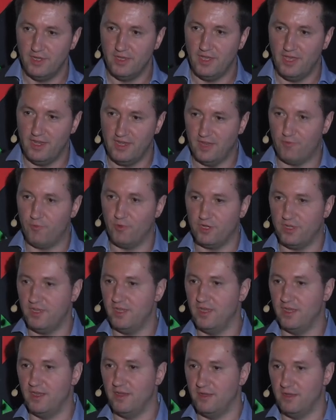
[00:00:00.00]
and
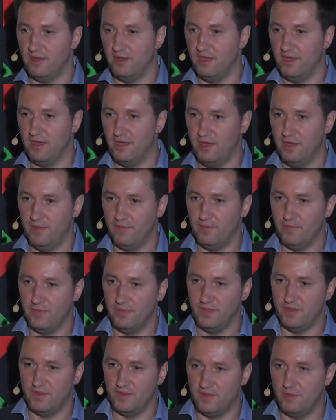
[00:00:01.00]
NetworkD and
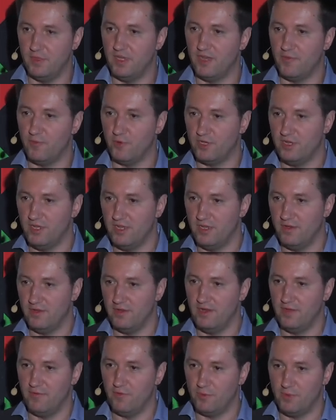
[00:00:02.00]
systemd-networkd and
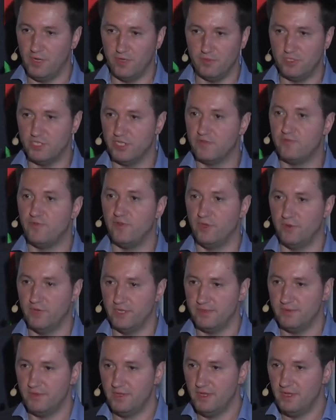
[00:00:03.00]
Network Manager will just follow
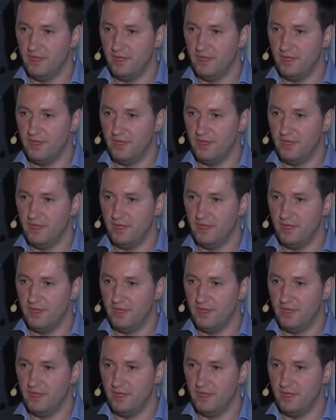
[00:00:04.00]
it.